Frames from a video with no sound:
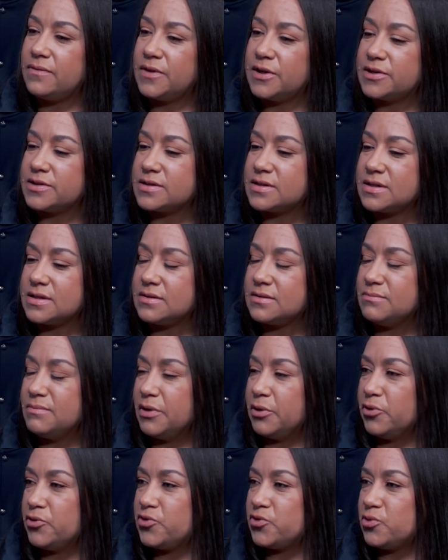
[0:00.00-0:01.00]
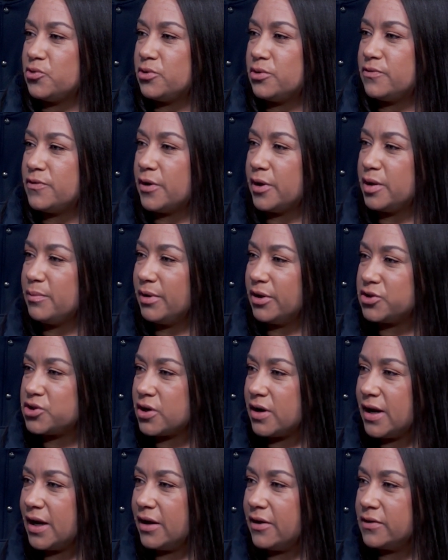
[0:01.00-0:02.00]
there's middle school volleyball
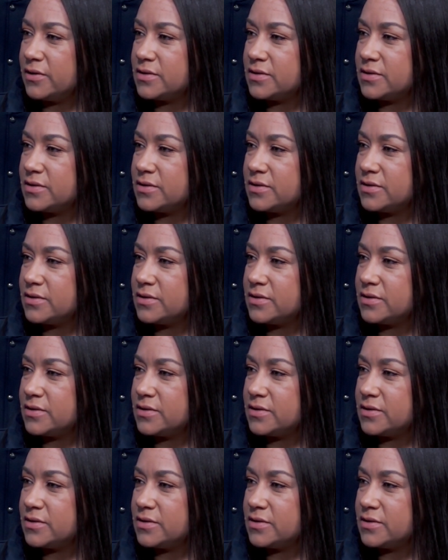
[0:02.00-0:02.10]
tryouts.